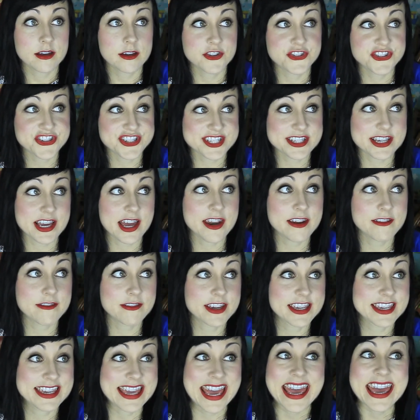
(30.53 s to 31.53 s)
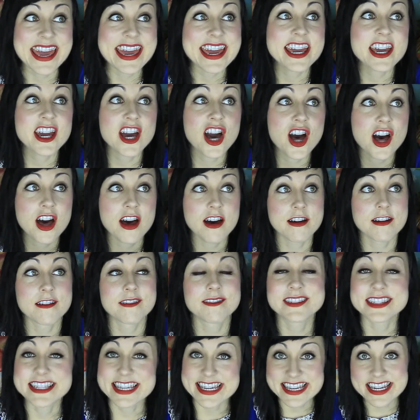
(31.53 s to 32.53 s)
just kind of a gang
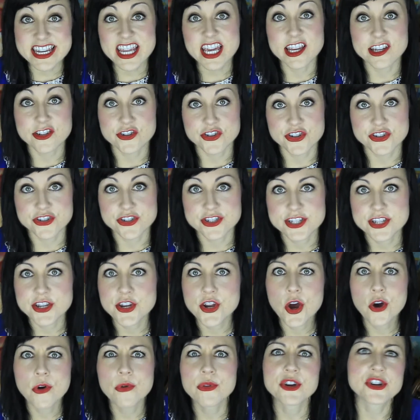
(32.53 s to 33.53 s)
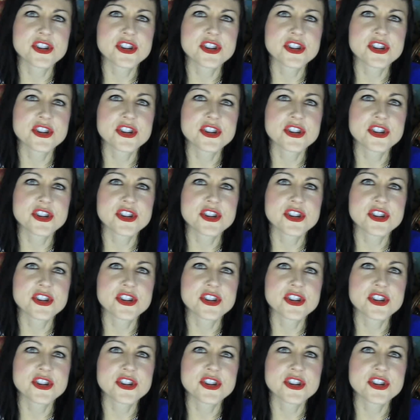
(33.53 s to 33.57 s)
of teenagers, you know?